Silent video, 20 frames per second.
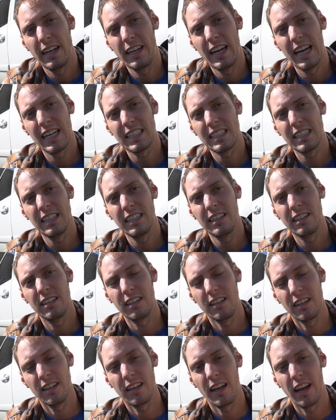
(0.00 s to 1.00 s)
gasket
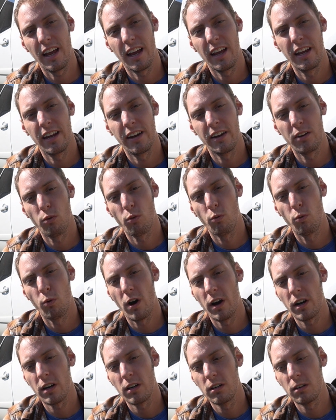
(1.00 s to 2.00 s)
and
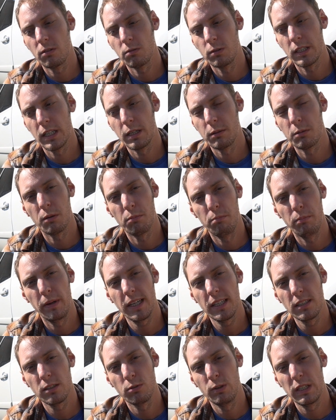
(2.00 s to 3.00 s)
water was able to
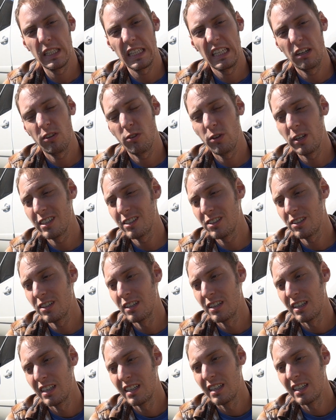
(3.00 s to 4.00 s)
mix with the oil,
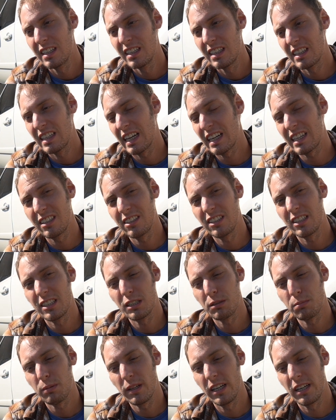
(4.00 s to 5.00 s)
that could
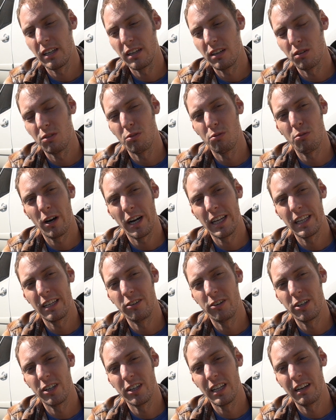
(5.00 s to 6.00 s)
explain why the
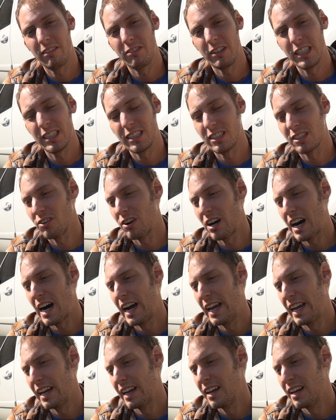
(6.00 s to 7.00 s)
oil level is so high.